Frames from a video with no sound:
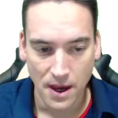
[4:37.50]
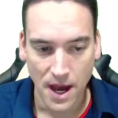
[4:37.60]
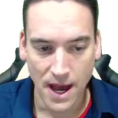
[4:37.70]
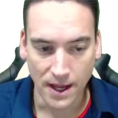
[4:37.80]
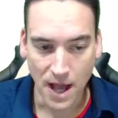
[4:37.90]

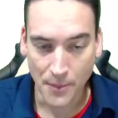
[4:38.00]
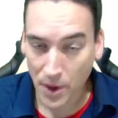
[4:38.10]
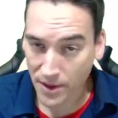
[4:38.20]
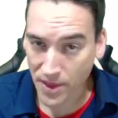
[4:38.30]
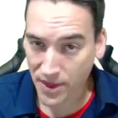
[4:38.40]
Uh, a
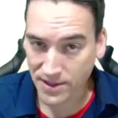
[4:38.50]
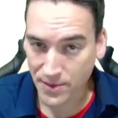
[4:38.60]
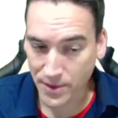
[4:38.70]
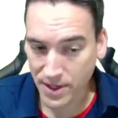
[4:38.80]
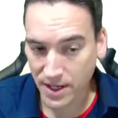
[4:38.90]
couple other things I
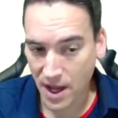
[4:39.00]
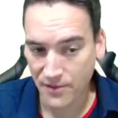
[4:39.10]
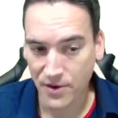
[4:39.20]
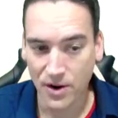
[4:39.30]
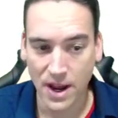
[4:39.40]
wanted to
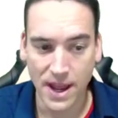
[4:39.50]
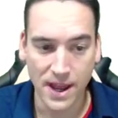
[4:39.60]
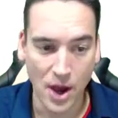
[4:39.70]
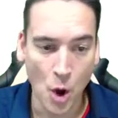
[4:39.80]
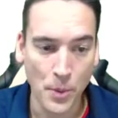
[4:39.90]
cover.
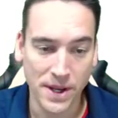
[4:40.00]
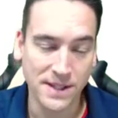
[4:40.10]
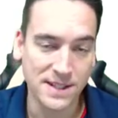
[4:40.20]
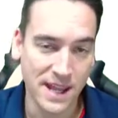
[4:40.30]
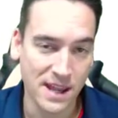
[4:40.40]
Uh, open
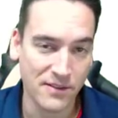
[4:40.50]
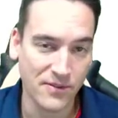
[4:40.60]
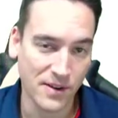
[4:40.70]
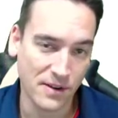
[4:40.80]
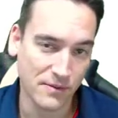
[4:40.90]
and
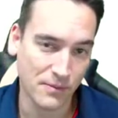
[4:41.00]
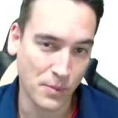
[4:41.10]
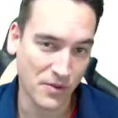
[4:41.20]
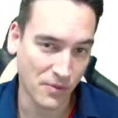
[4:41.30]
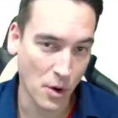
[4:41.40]
save
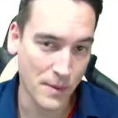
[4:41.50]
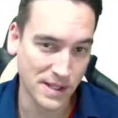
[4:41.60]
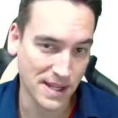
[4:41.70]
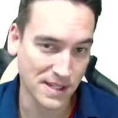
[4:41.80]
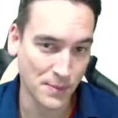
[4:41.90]

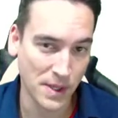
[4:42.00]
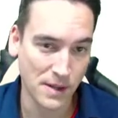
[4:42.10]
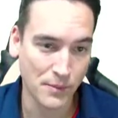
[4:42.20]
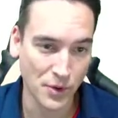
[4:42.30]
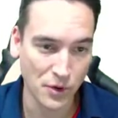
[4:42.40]
performance has been
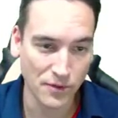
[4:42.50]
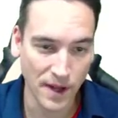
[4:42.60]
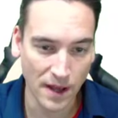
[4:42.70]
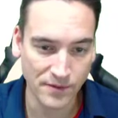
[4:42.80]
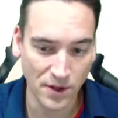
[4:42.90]
improved.
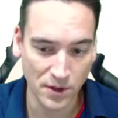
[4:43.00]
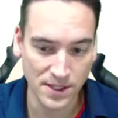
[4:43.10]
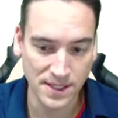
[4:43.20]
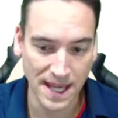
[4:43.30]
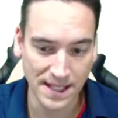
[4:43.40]
I've
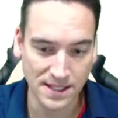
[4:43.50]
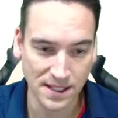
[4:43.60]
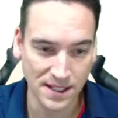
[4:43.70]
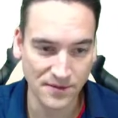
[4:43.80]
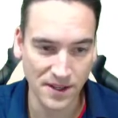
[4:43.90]
noticed that
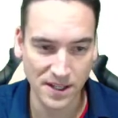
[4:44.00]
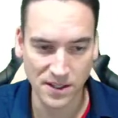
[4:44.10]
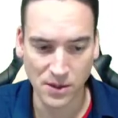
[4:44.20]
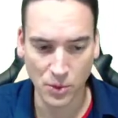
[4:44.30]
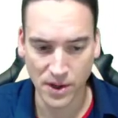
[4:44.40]

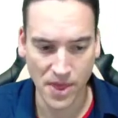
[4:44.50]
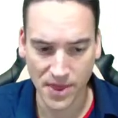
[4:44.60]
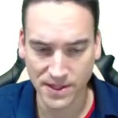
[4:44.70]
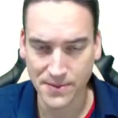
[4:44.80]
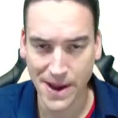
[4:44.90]
significantly. One of the
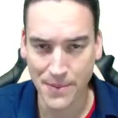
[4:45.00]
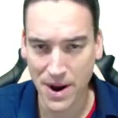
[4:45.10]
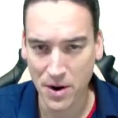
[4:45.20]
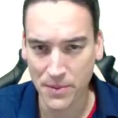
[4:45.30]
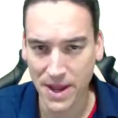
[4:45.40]
things about
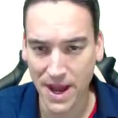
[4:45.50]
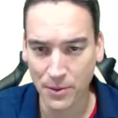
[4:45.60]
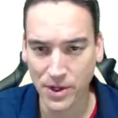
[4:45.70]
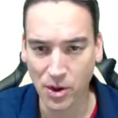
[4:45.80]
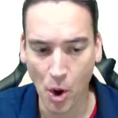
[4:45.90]
Power BI,
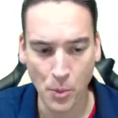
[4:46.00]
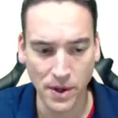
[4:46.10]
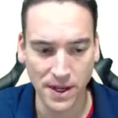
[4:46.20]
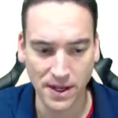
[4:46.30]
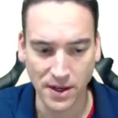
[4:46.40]
when you
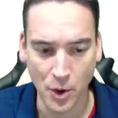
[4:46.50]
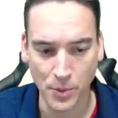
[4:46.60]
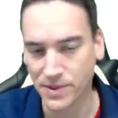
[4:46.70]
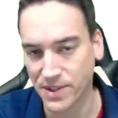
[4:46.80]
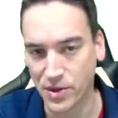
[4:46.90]
open it, it
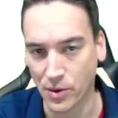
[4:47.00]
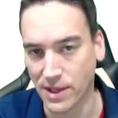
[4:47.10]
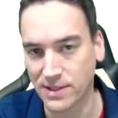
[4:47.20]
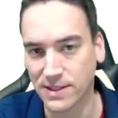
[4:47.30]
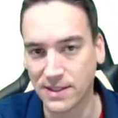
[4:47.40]
opens a new
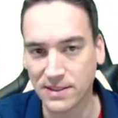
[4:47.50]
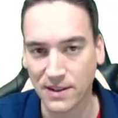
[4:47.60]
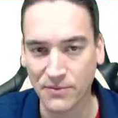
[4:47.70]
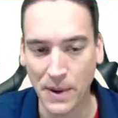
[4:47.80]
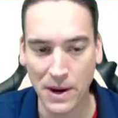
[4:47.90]
instance
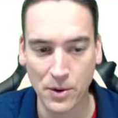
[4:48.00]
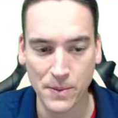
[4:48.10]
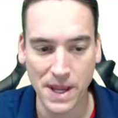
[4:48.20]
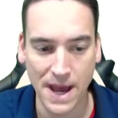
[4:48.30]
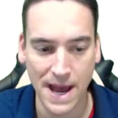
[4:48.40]
of Power
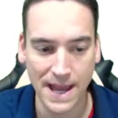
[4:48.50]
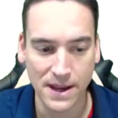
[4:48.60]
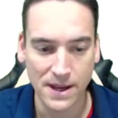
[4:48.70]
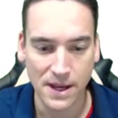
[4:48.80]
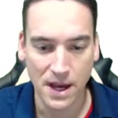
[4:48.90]
BI.
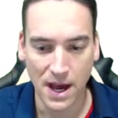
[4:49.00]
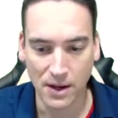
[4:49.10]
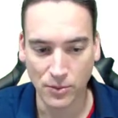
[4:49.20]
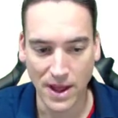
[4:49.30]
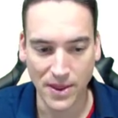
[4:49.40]

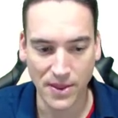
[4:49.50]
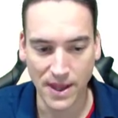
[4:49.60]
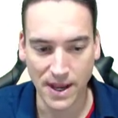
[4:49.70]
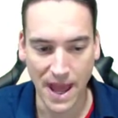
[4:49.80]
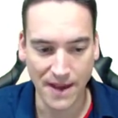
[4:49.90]
Uh, rather
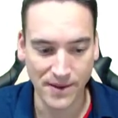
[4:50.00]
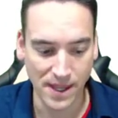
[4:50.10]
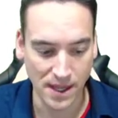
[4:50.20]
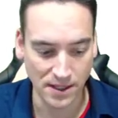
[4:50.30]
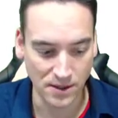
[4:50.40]
than
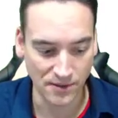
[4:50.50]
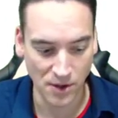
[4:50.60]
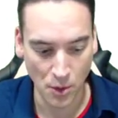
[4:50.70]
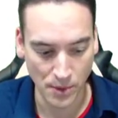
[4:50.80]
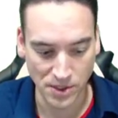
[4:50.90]
having it, if
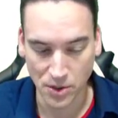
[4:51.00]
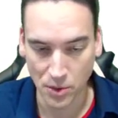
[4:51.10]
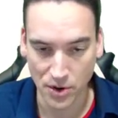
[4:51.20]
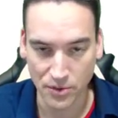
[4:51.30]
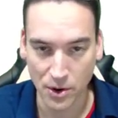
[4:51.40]
you open
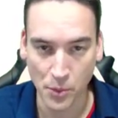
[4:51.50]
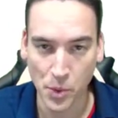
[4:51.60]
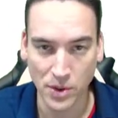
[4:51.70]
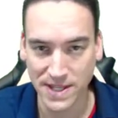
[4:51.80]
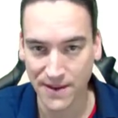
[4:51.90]
two or three
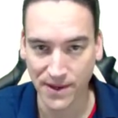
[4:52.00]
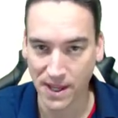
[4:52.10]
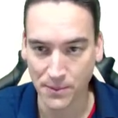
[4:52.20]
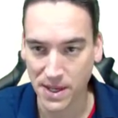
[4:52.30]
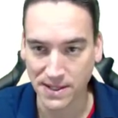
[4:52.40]
reports, having
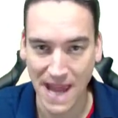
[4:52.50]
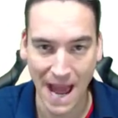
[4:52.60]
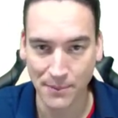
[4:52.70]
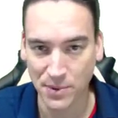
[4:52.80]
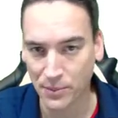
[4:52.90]
it be
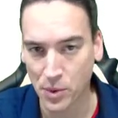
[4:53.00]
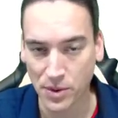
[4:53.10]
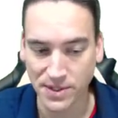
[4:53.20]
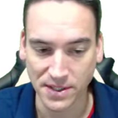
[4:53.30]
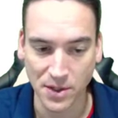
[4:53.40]
tabbed
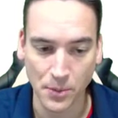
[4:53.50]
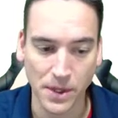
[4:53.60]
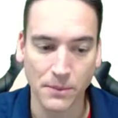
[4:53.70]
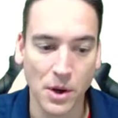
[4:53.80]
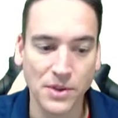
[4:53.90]
reports, it's
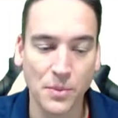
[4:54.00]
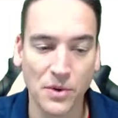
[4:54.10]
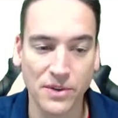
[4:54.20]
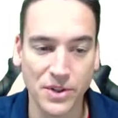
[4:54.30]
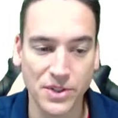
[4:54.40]
opening
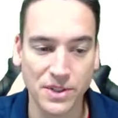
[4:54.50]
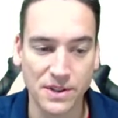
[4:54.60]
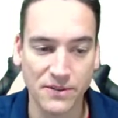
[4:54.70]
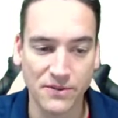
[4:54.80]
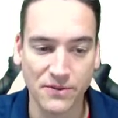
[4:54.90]
multiple versions
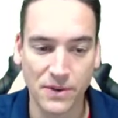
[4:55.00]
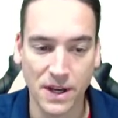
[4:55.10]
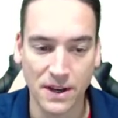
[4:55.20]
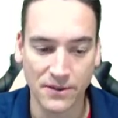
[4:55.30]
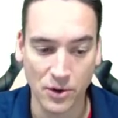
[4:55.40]
of,
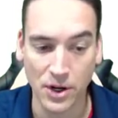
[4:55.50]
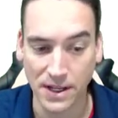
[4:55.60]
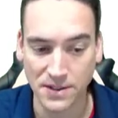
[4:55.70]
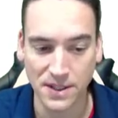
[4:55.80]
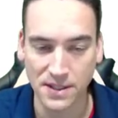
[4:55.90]
of or
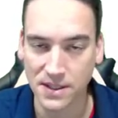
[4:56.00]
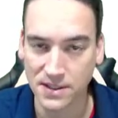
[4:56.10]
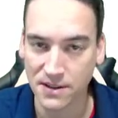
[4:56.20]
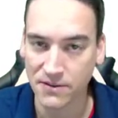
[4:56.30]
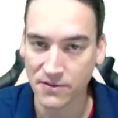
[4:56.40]

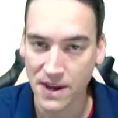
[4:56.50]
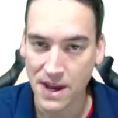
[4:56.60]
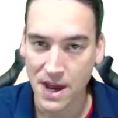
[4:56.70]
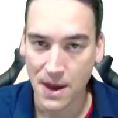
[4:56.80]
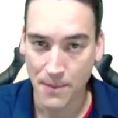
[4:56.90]
instances of
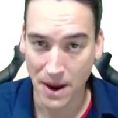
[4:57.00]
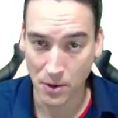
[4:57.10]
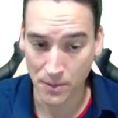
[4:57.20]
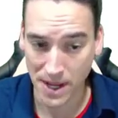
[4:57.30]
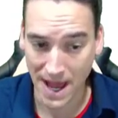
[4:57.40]

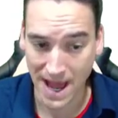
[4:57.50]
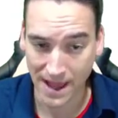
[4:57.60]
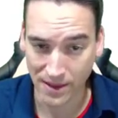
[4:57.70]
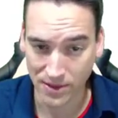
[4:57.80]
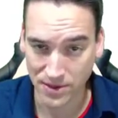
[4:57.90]
Power
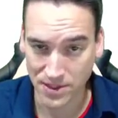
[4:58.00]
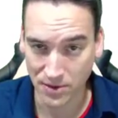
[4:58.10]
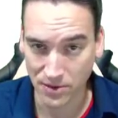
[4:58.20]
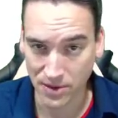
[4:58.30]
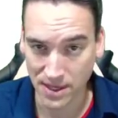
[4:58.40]
BI.
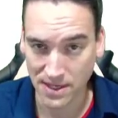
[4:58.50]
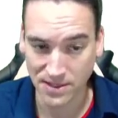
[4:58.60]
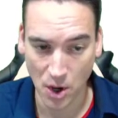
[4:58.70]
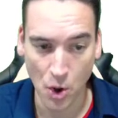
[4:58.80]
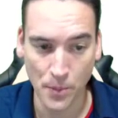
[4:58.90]
So
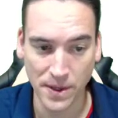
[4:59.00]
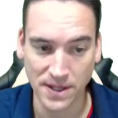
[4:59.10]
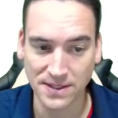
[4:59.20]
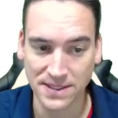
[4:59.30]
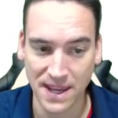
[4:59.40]
these open
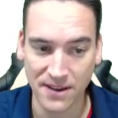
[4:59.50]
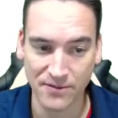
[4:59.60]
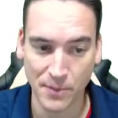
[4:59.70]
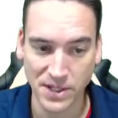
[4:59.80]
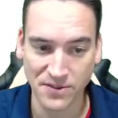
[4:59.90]
and
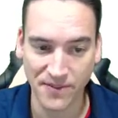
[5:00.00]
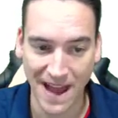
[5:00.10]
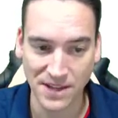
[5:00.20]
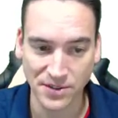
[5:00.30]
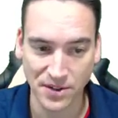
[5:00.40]
save much
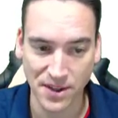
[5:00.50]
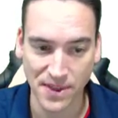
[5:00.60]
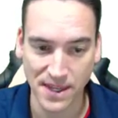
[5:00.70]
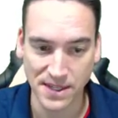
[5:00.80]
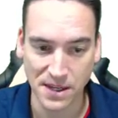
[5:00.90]
faster
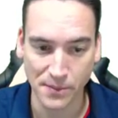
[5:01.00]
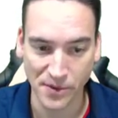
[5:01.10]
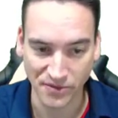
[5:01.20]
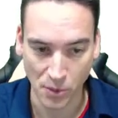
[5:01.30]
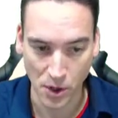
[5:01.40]
than they did
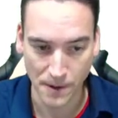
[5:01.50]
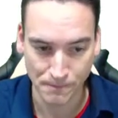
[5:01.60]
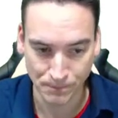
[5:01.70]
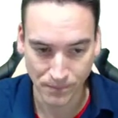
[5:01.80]
before.